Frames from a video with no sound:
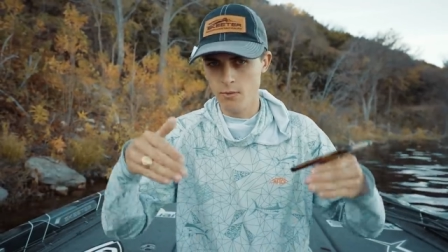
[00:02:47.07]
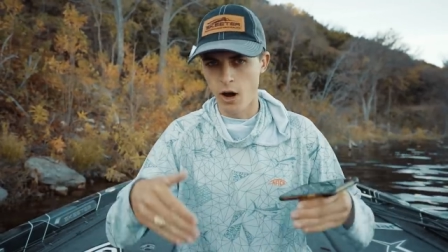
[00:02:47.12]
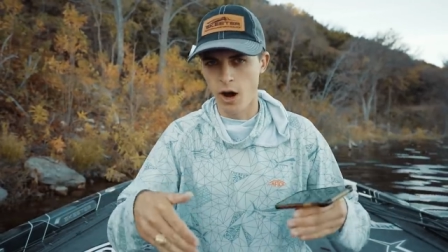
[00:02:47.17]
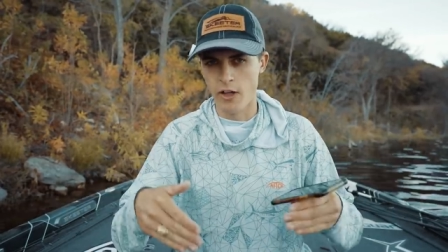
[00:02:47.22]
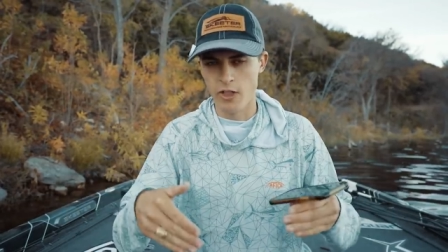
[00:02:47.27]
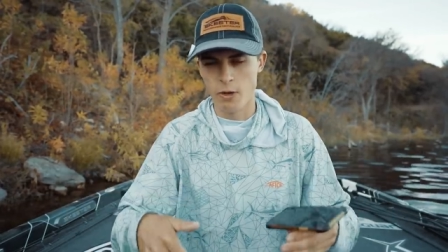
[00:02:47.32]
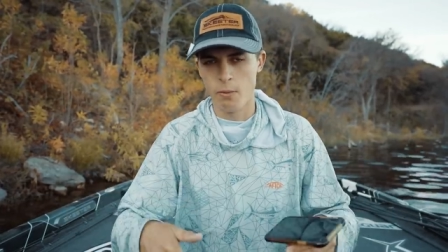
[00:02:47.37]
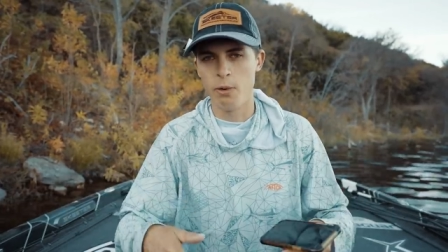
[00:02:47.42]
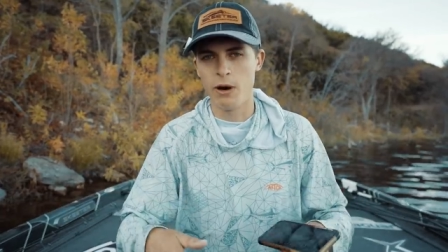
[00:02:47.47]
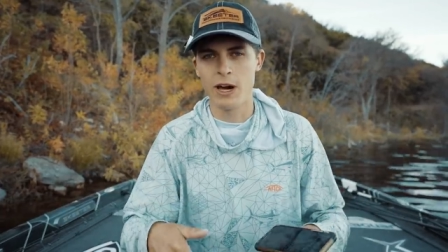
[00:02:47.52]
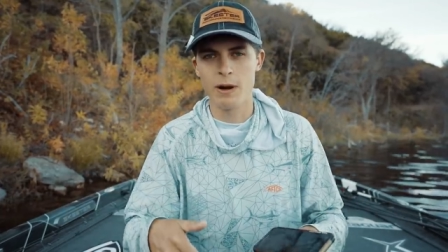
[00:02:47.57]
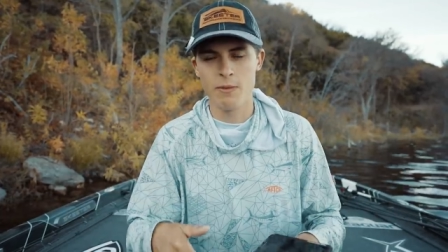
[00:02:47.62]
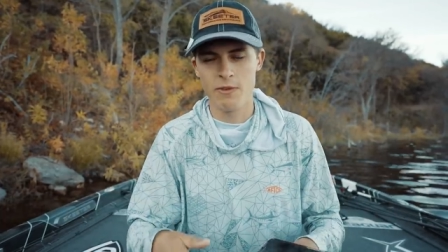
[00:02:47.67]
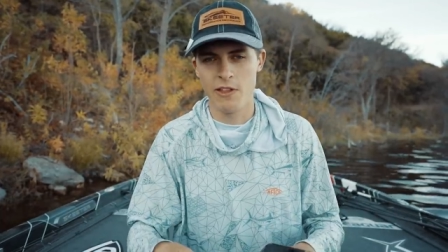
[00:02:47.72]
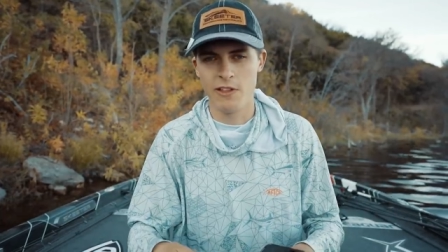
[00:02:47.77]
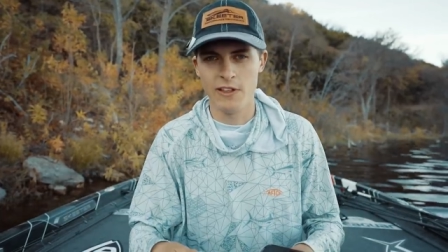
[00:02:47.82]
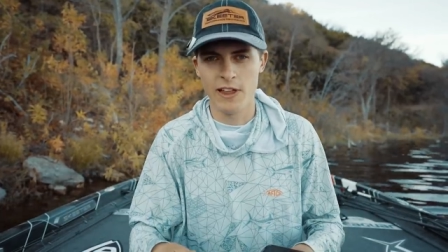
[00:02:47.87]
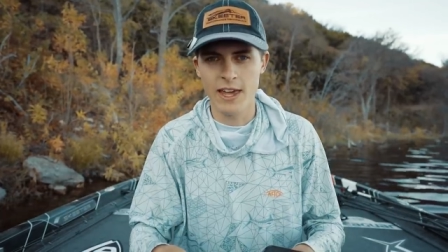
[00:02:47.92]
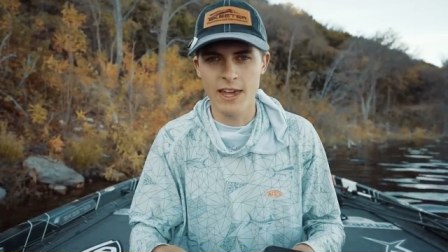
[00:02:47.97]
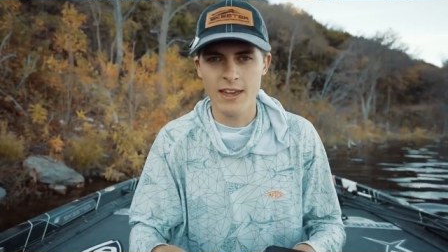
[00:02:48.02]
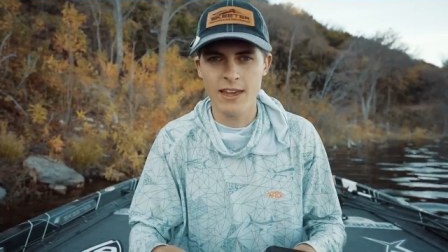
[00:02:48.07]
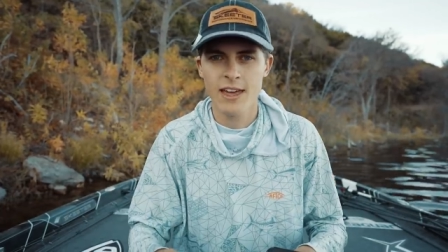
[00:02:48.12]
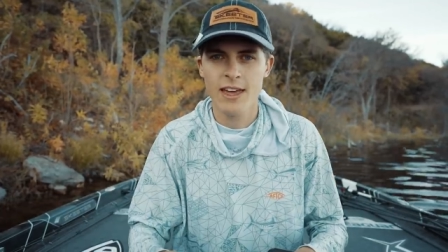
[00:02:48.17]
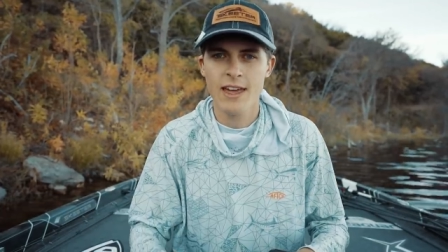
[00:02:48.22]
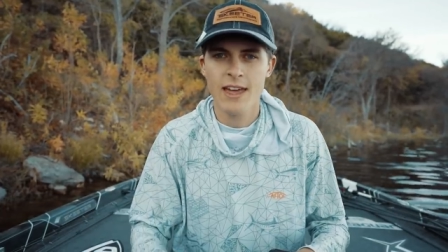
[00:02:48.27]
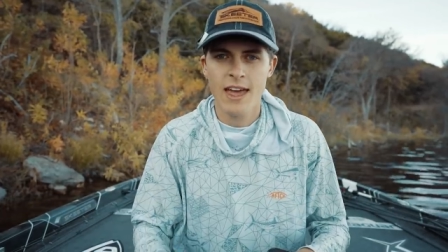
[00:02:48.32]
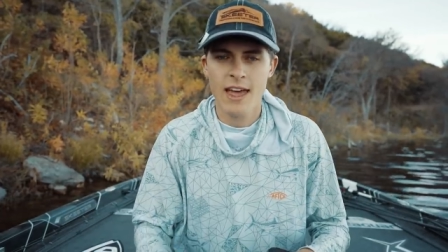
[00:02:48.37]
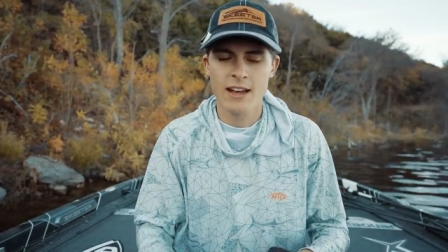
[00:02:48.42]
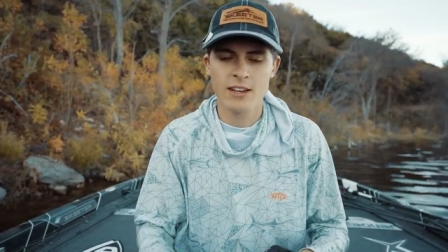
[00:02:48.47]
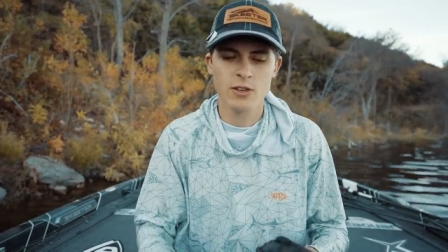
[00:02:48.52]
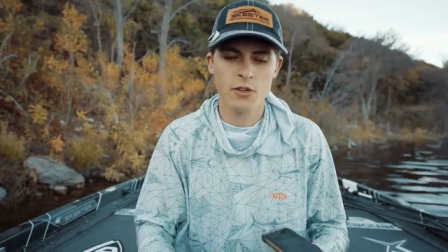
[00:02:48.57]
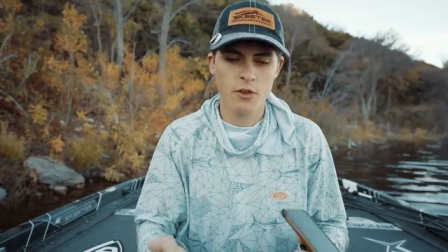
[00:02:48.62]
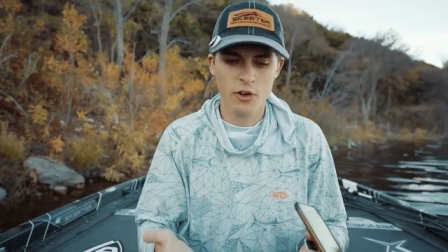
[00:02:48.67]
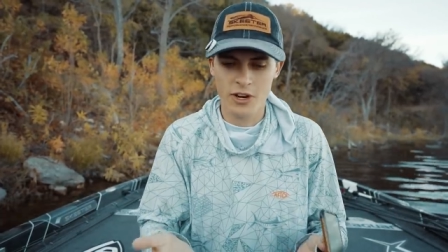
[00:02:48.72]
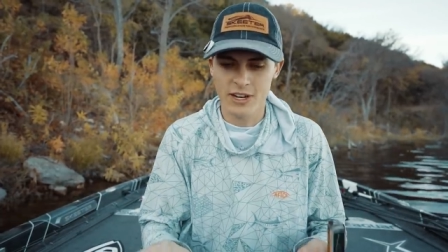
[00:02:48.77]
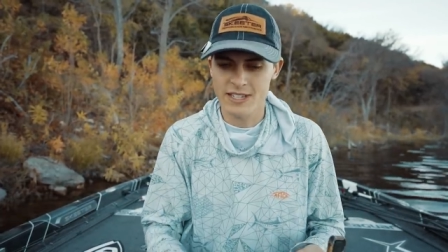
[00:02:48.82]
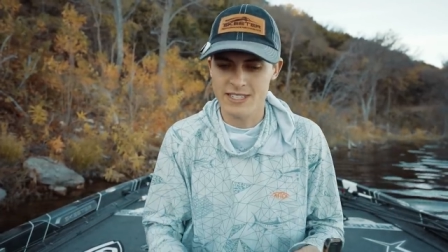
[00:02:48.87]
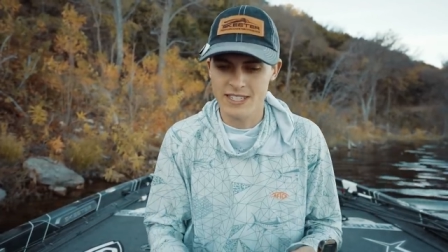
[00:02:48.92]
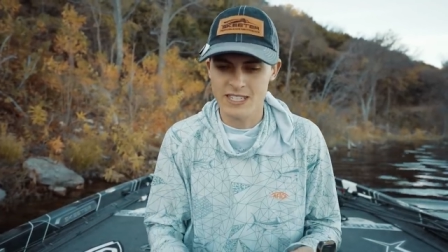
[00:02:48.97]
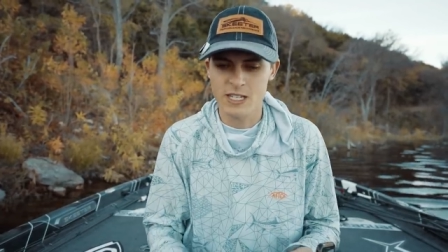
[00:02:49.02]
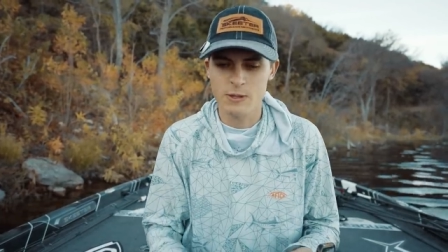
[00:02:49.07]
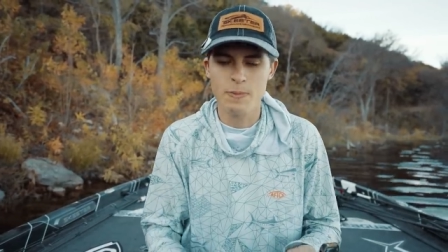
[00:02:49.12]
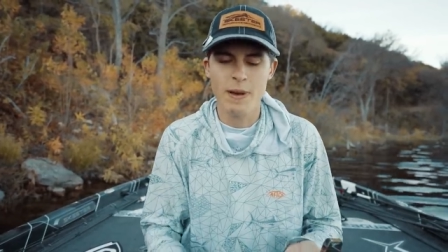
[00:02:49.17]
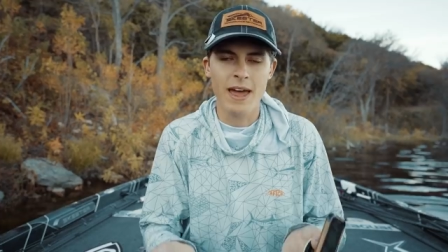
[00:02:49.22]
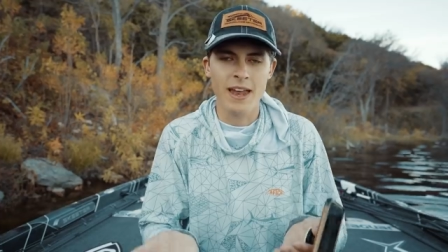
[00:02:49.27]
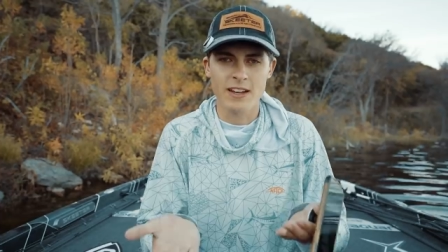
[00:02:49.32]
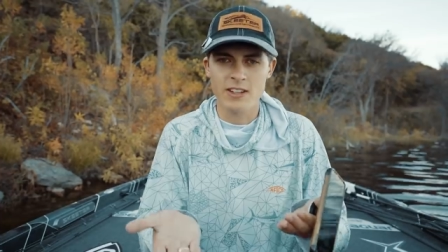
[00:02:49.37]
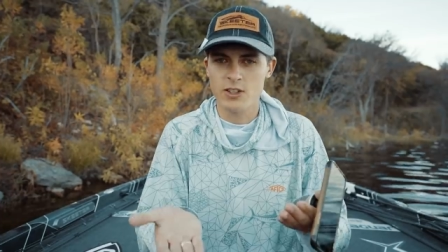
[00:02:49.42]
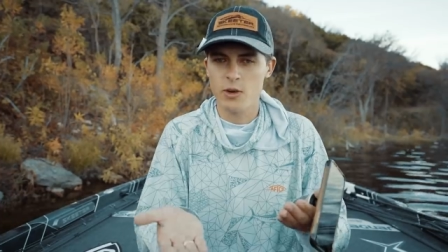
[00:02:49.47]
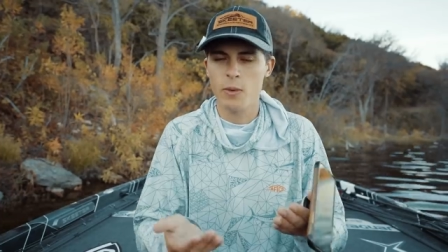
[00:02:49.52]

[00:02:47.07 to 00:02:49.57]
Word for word: on the bottom of the lake, and so they're going to suspend.